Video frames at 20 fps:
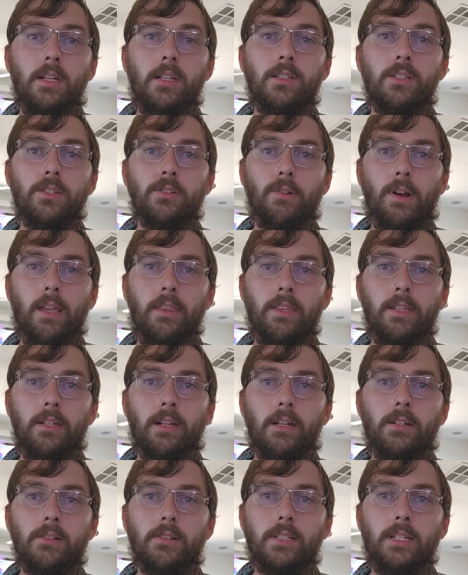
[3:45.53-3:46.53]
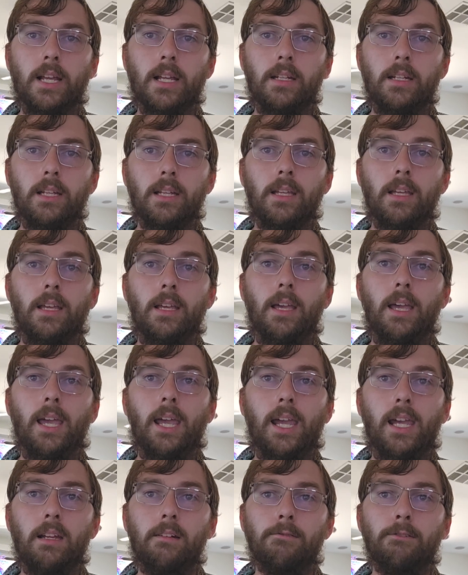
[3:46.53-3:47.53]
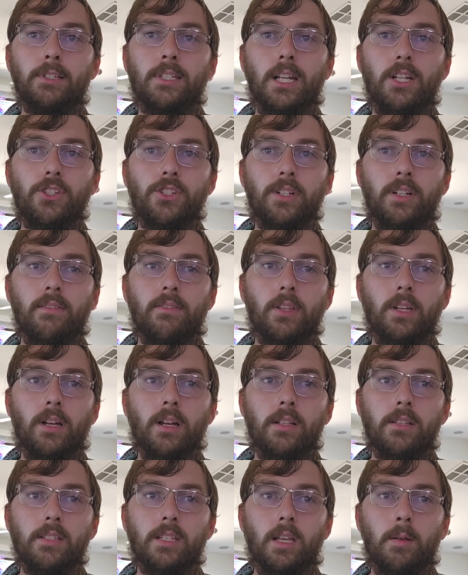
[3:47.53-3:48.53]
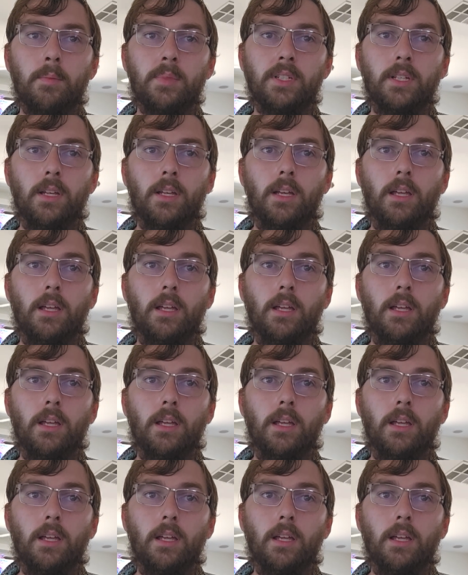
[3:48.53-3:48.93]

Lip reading: strengthen understanding and retention of the concept.